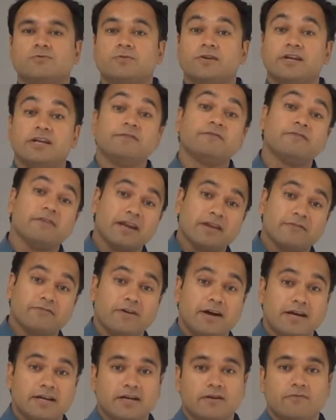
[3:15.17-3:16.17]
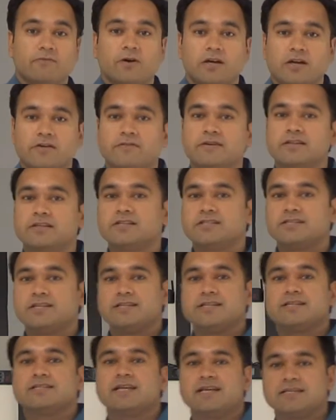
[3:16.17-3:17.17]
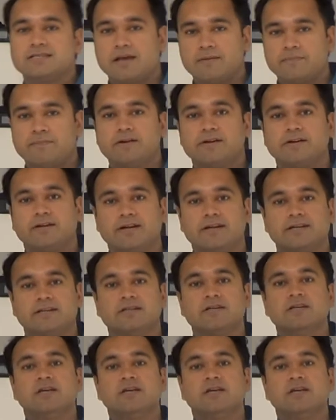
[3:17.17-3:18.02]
to re-verify that whatever the changes has happened, right,